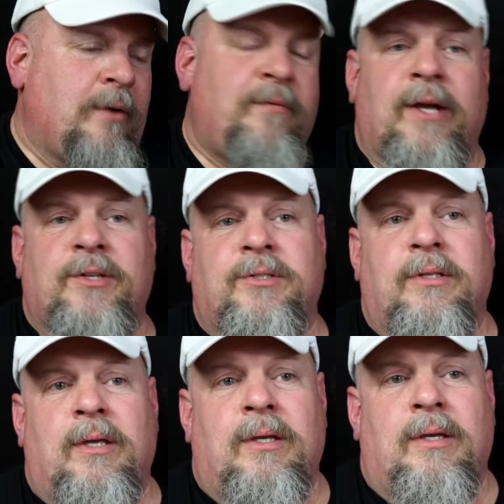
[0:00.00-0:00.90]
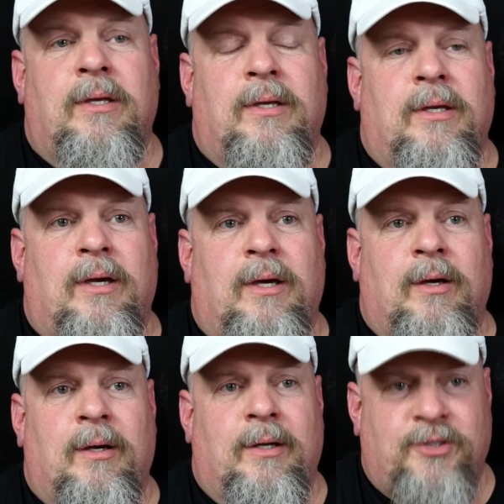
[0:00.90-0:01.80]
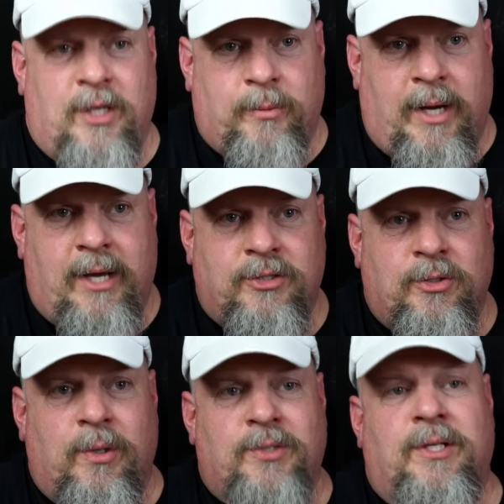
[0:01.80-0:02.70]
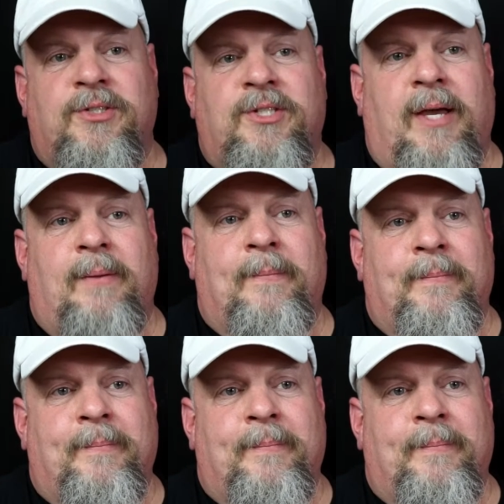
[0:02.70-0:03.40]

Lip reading: affects a sunrise or a sunset.